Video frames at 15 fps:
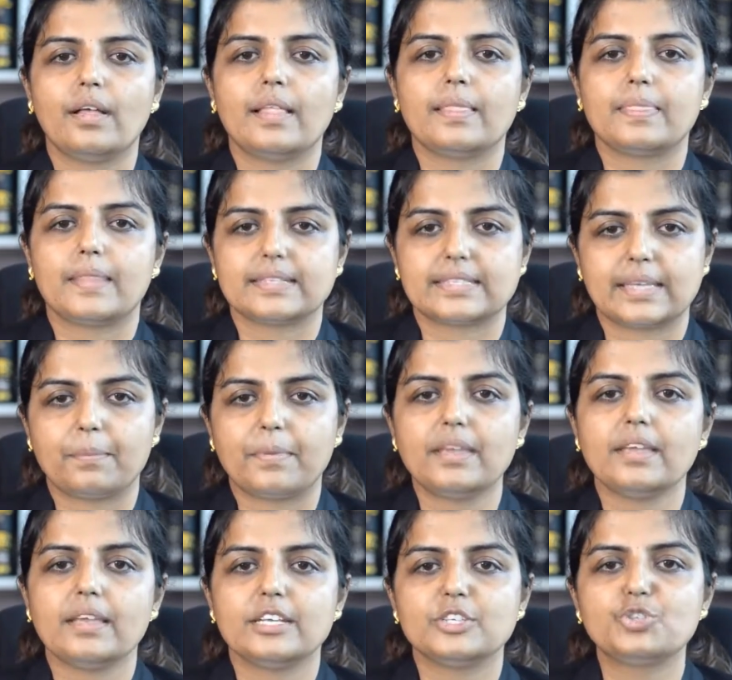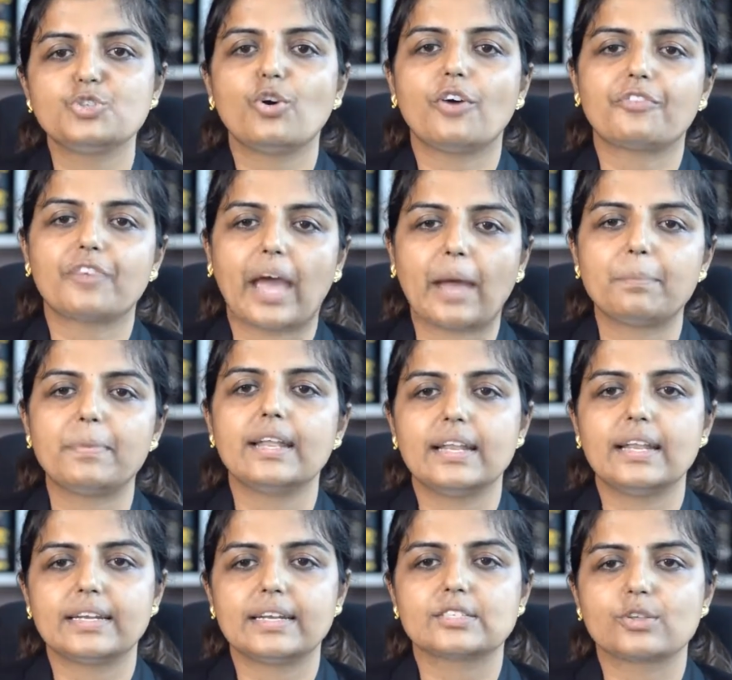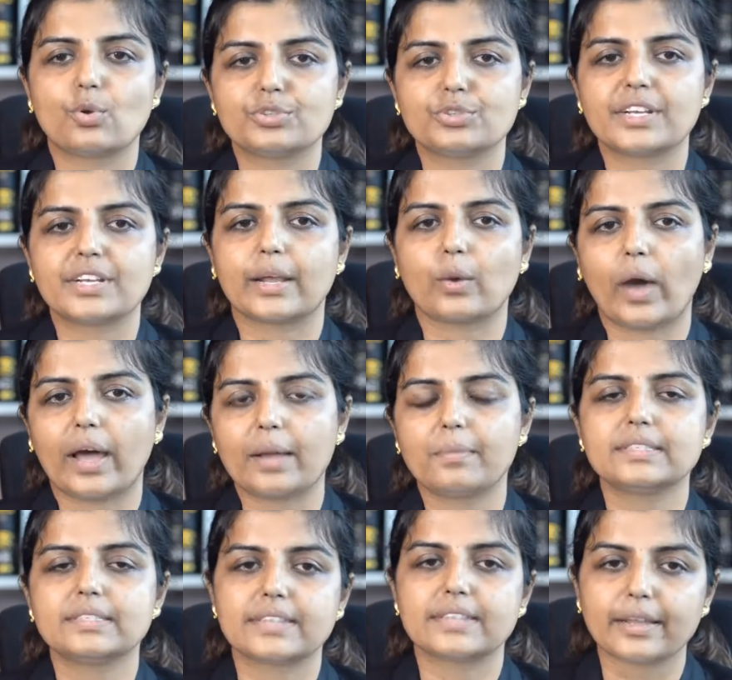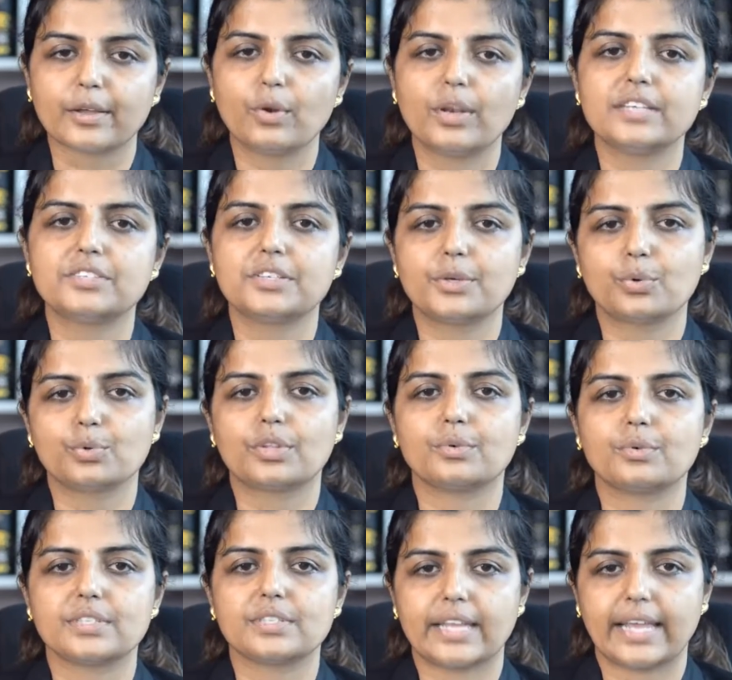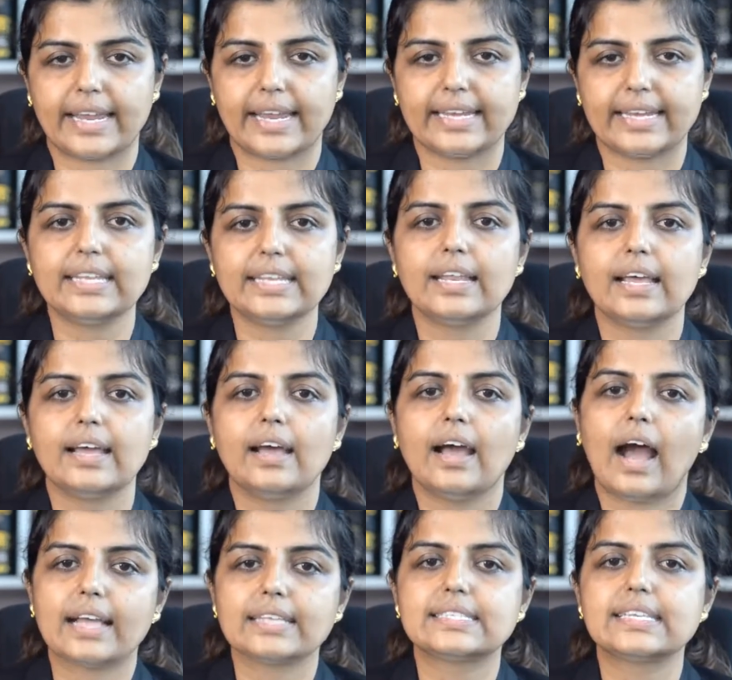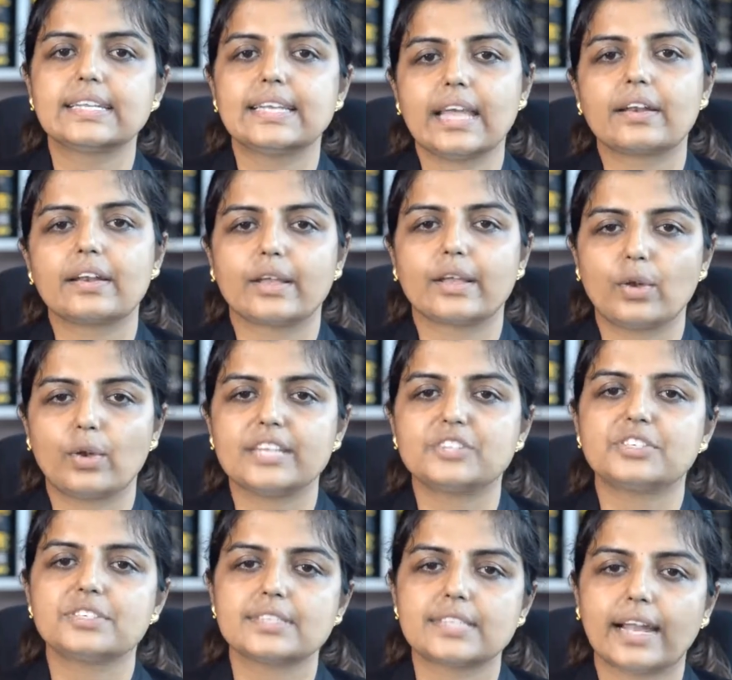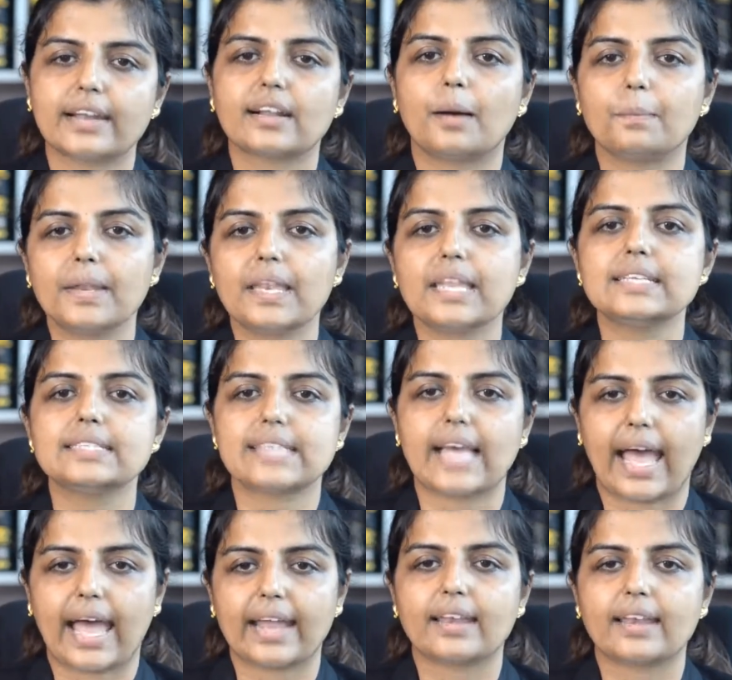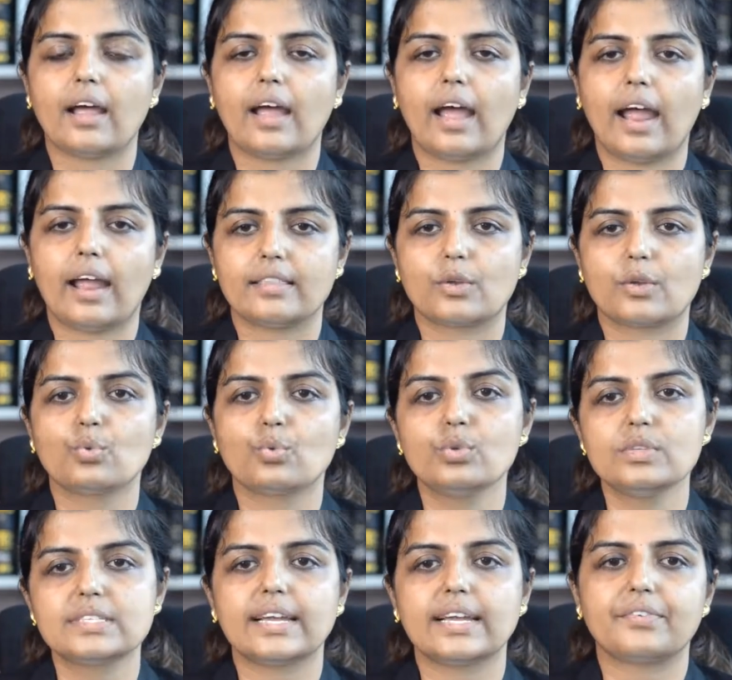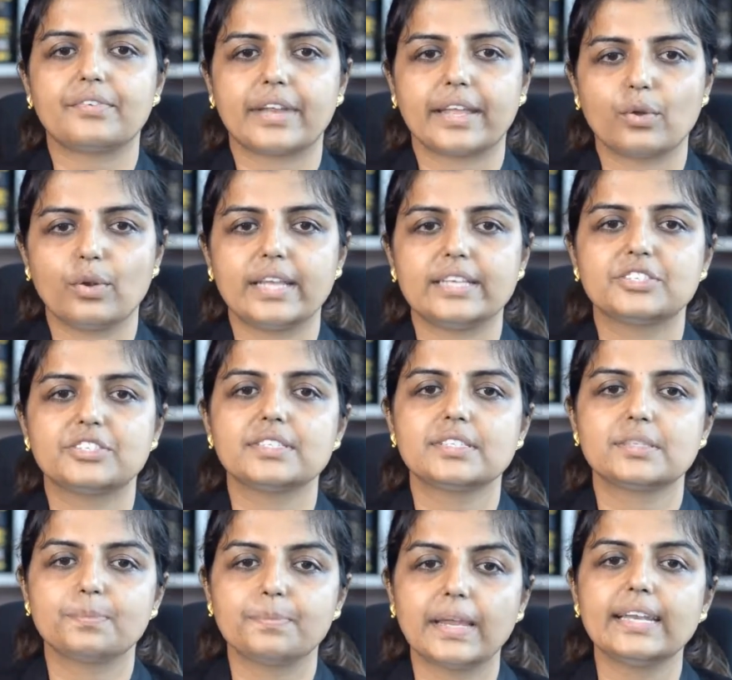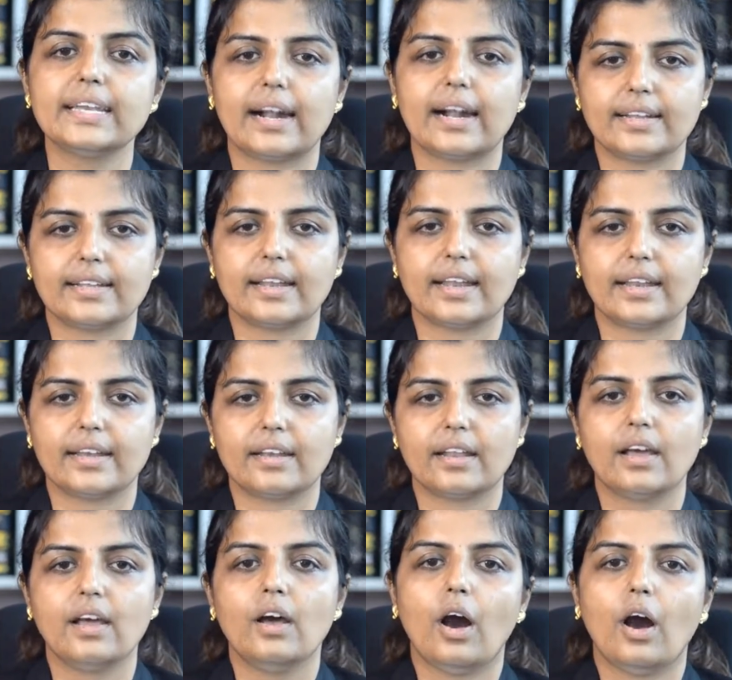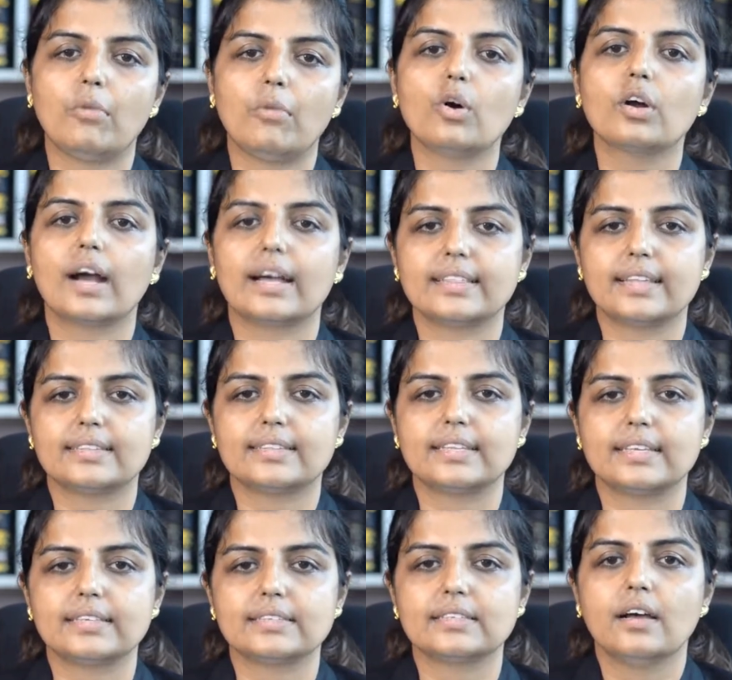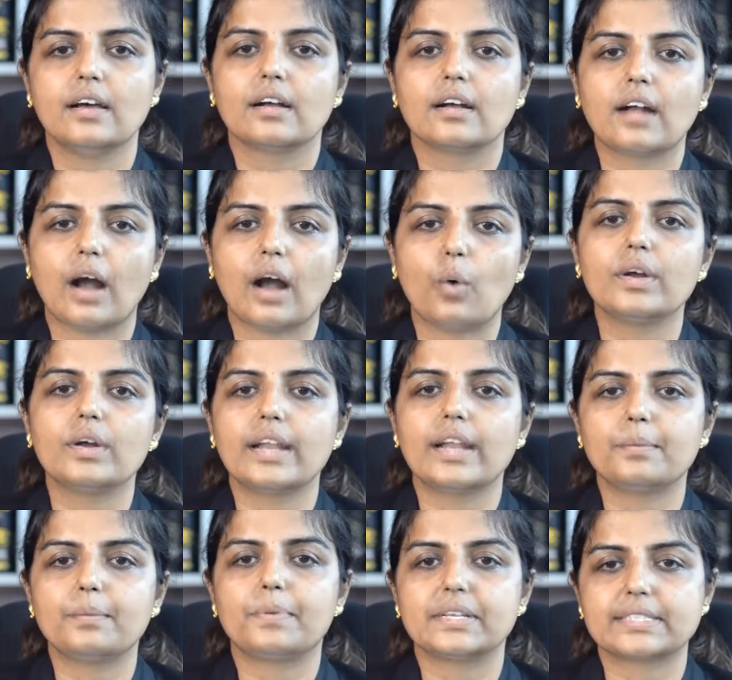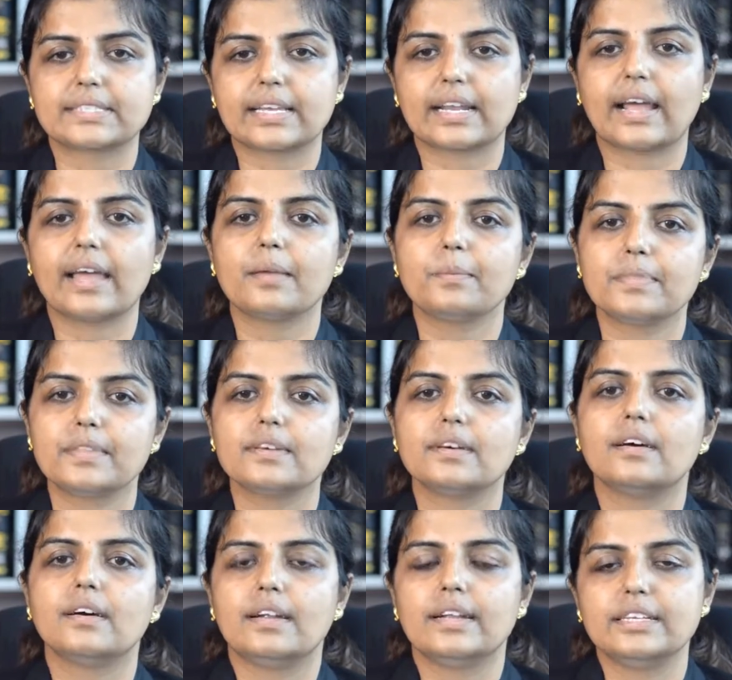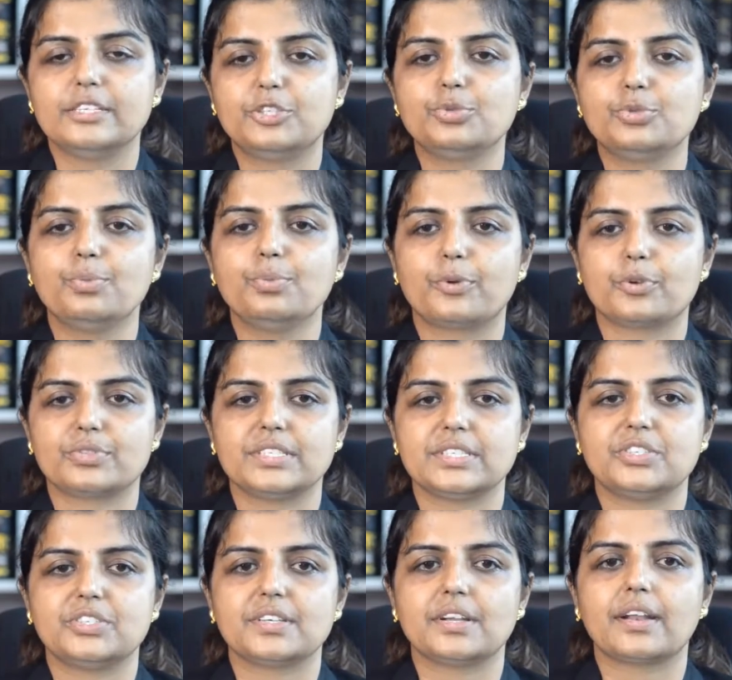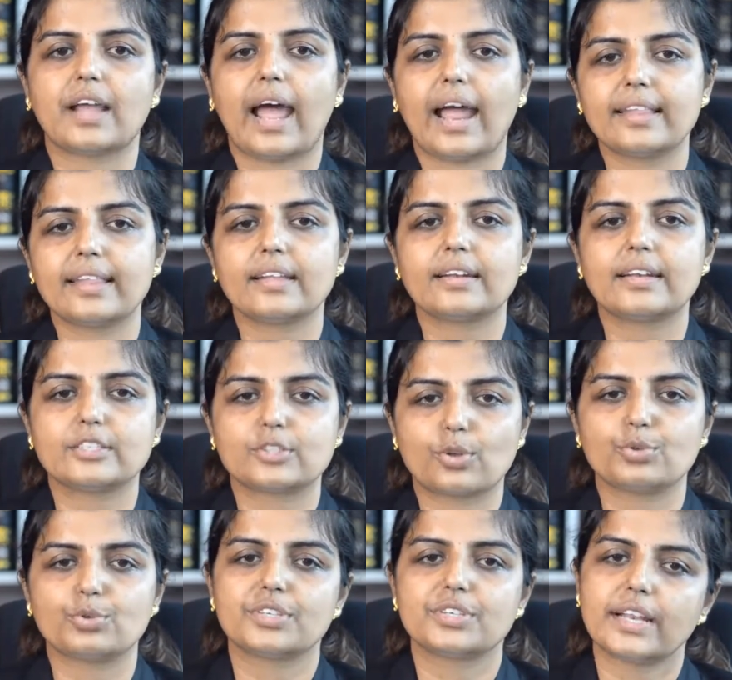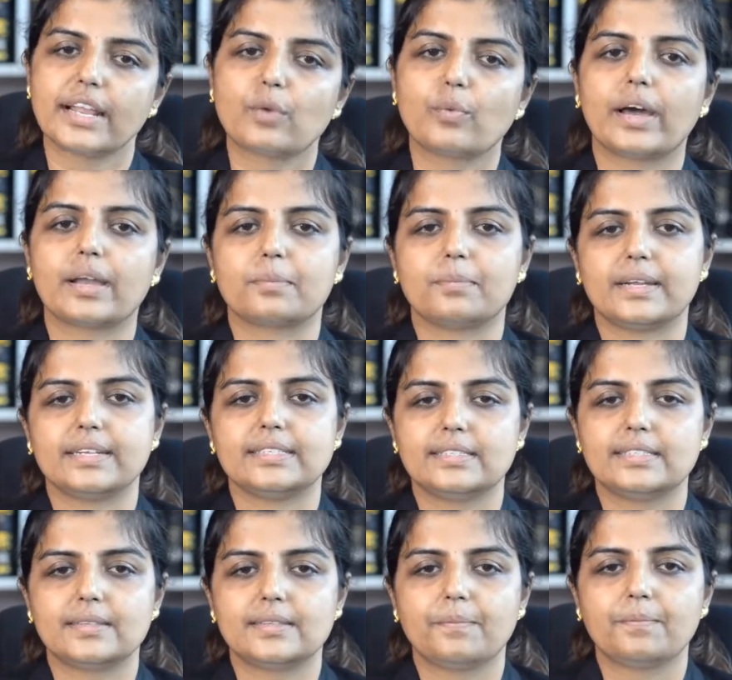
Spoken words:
The SEBI Issue of Capital and Disclosure Requirements Regulation 2018, ICDR Regulations and Companies Act and the rules and regulations made under it, among other things, govern and prescribe the issue procedure and the disclosure requirements.